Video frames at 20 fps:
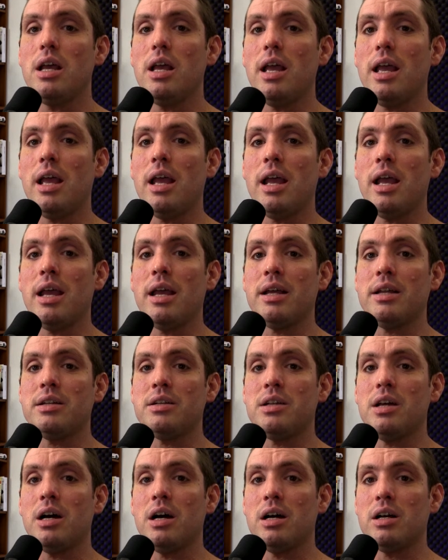
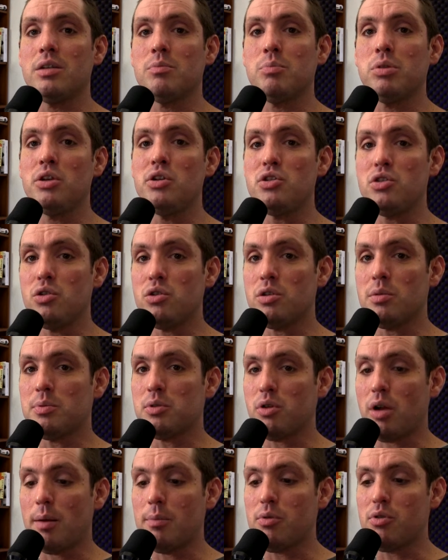And uh, please do
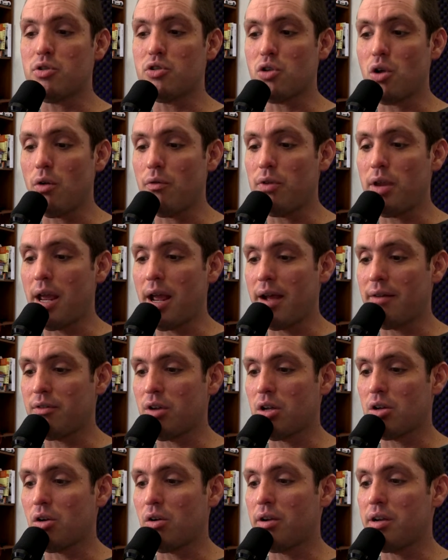subscribe to the show if you have
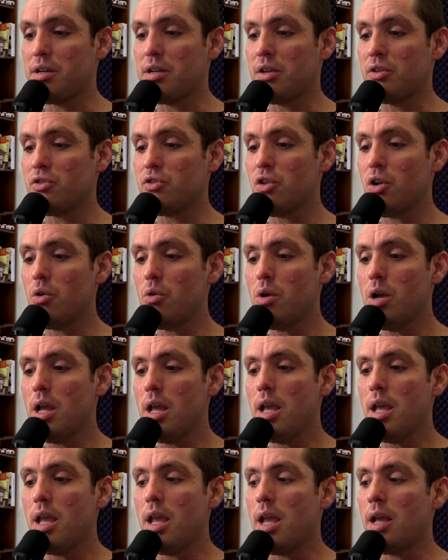not already done so.
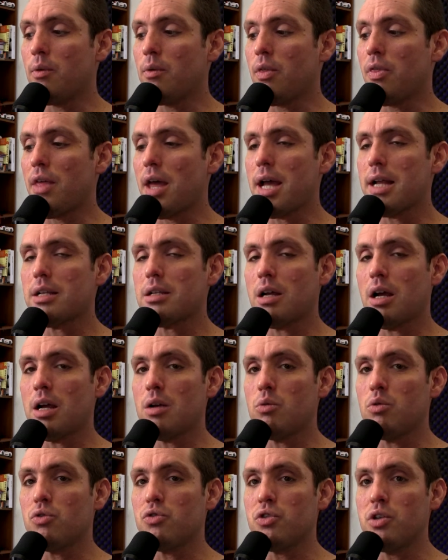And with that,
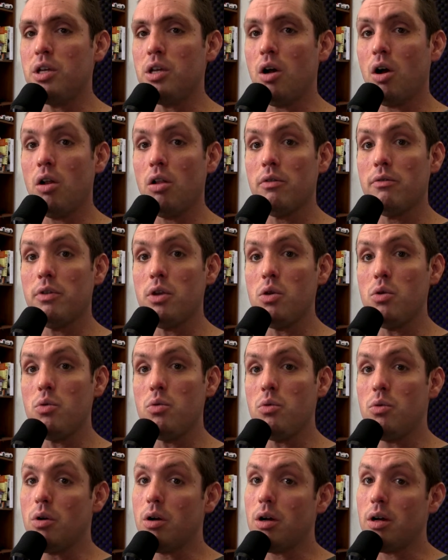I will see all of
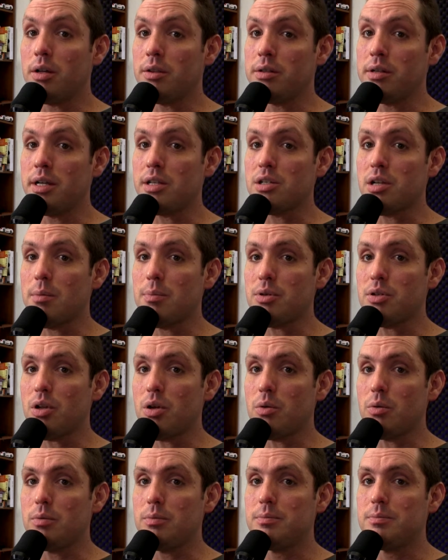you on the next
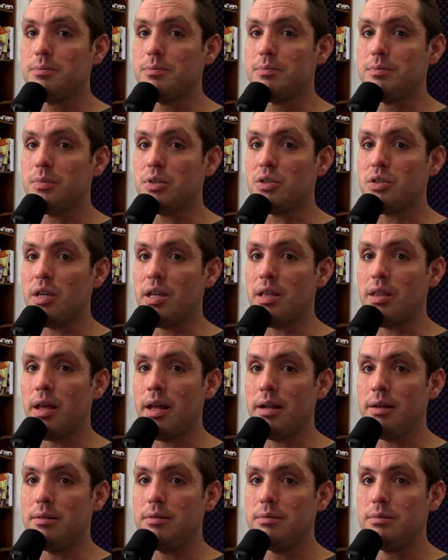episode. See you
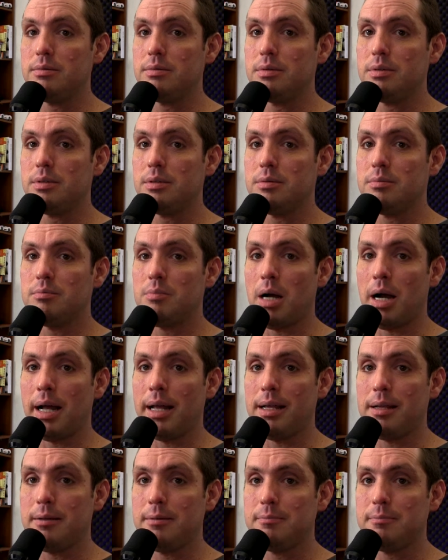then. Bye.